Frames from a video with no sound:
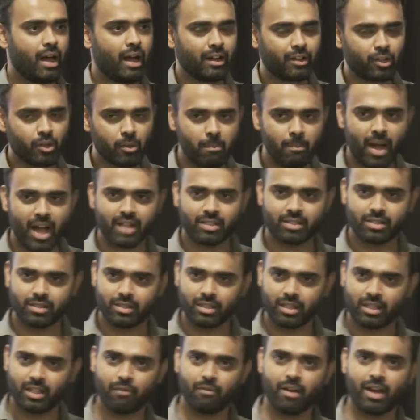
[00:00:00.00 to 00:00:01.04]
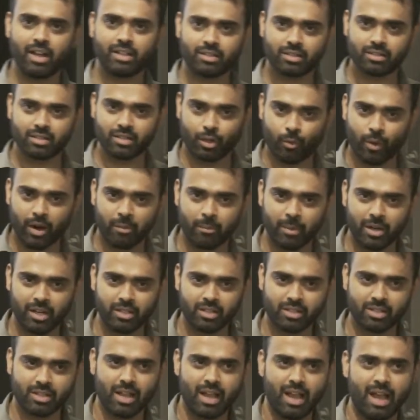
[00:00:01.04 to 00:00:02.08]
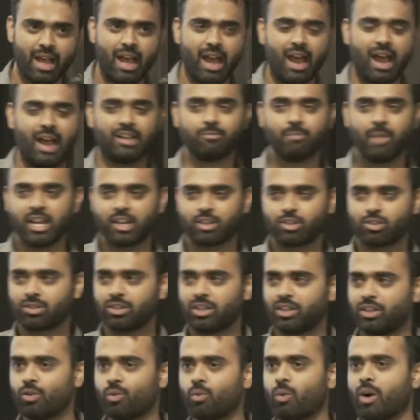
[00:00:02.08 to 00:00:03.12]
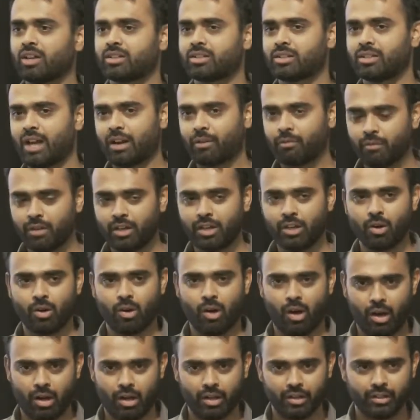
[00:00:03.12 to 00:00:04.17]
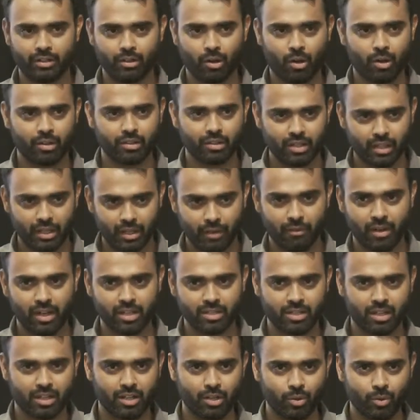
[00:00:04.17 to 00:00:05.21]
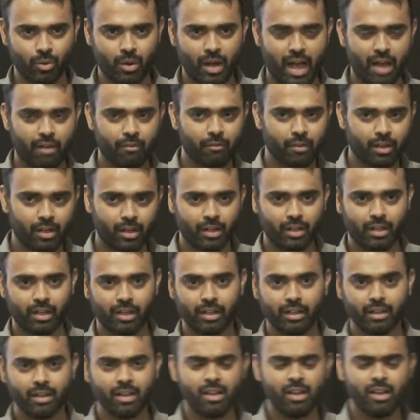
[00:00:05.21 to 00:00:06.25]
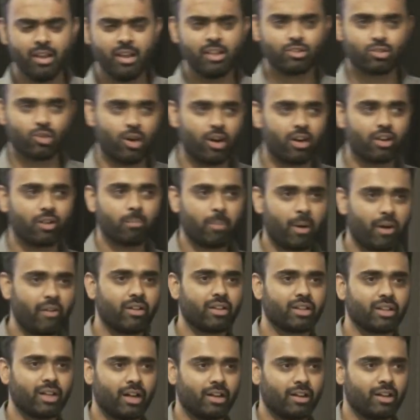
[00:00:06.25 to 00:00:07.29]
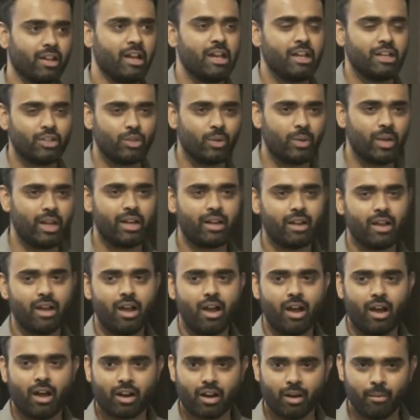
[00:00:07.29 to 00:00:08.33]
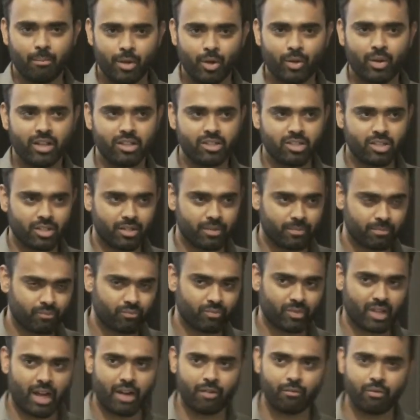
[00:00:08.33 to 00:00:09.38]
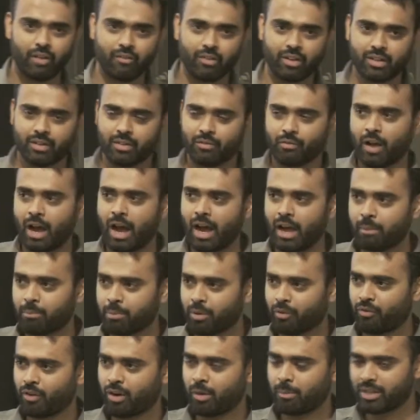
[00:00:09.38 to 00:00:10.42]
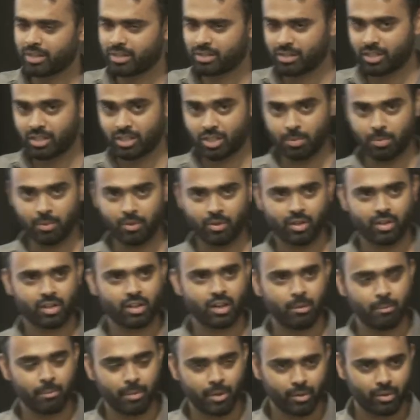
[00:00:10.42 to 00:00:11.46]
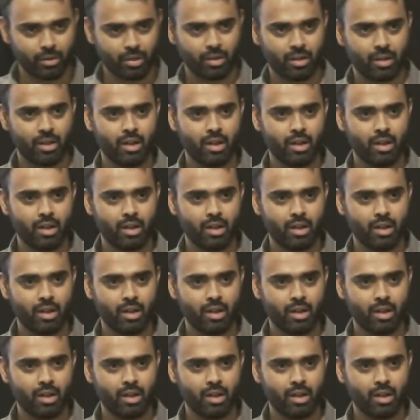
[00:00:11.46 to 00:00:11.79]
to match the device's requirements and make sure that you watch that video on the device that you have currently. So in order to power that, you need a compute engine. And we have a high-performance distributed compute